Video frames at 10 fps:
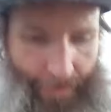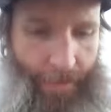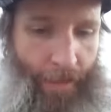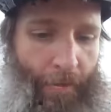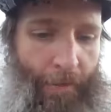
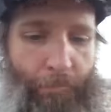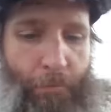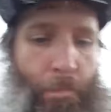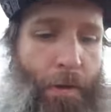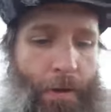don't have to
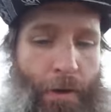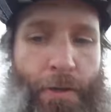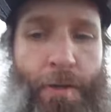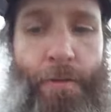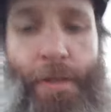put
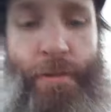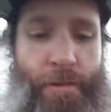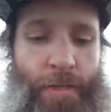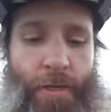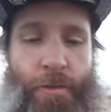Hercules
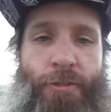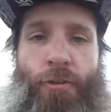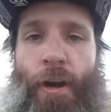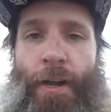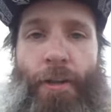tier
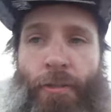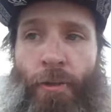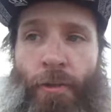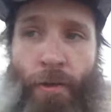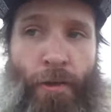
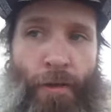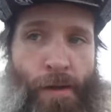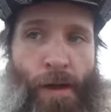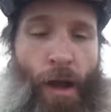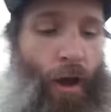strength
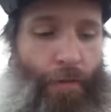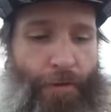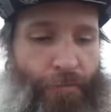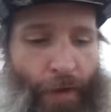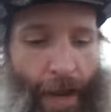
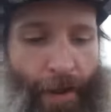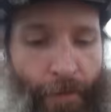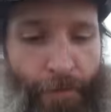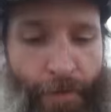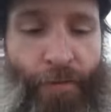on
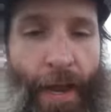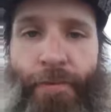them